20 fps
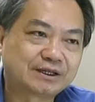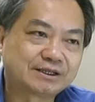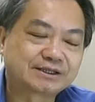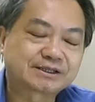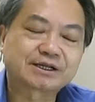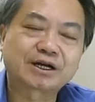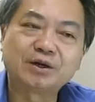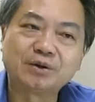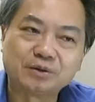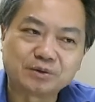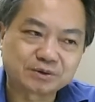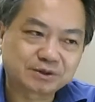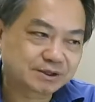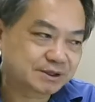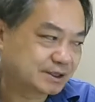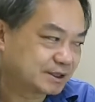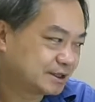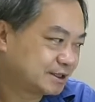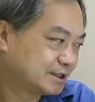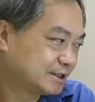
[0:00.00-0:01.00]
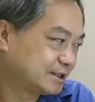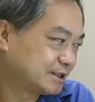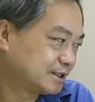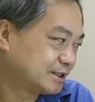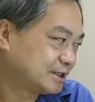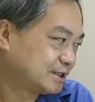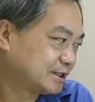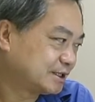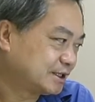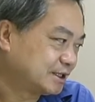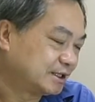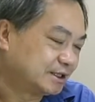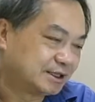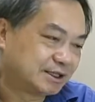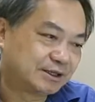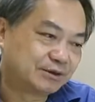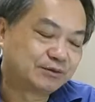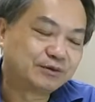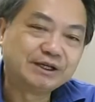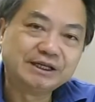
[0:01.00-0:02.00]
skills in
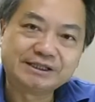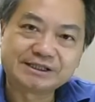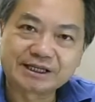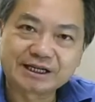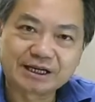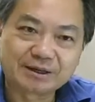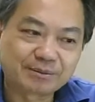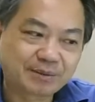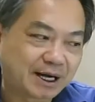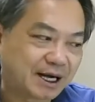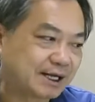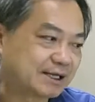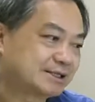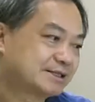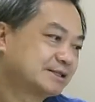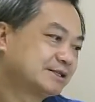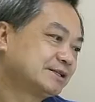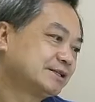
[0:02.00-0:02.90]
the reasoning part.